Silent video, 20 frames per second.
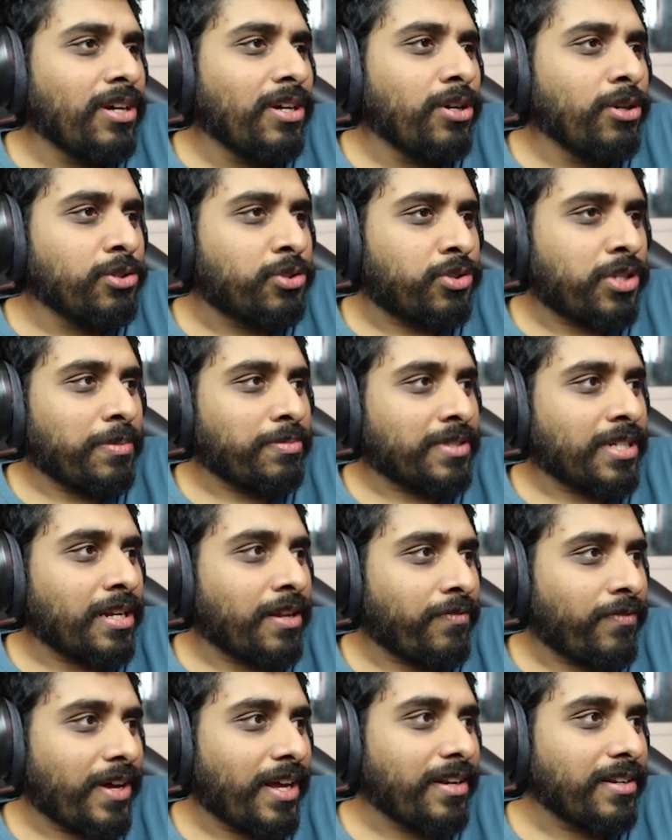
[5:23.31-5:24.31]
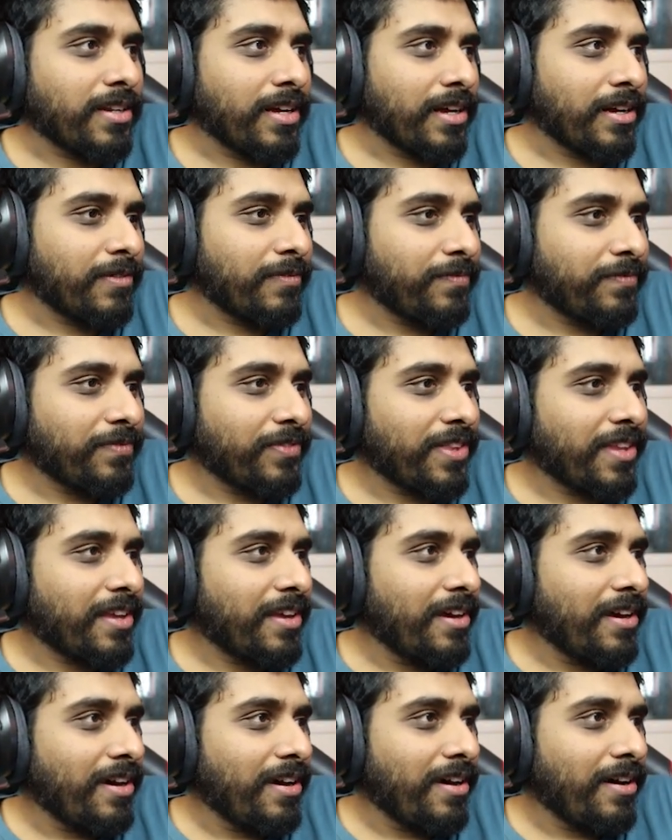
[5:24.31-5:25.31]
who tripped a defender?
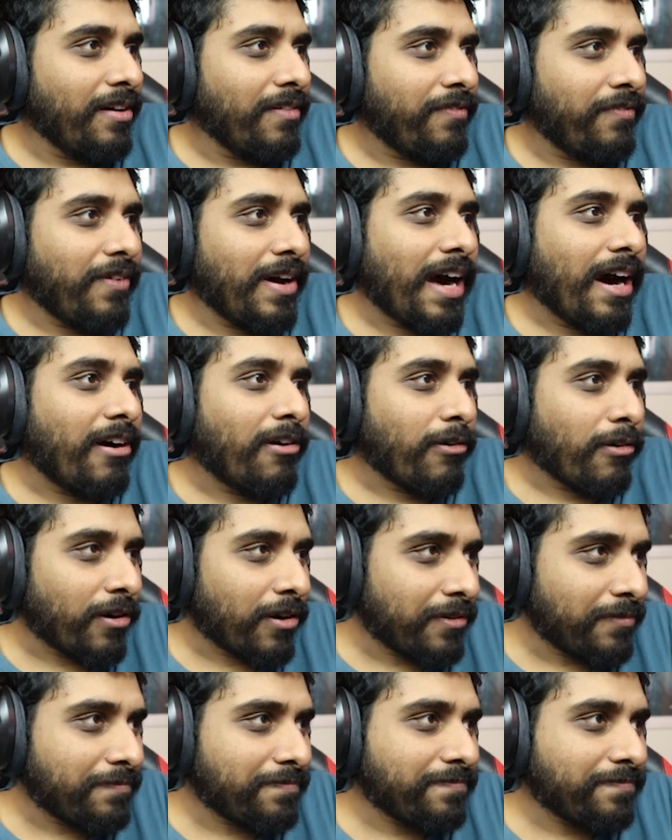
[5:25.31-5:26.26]
Foul.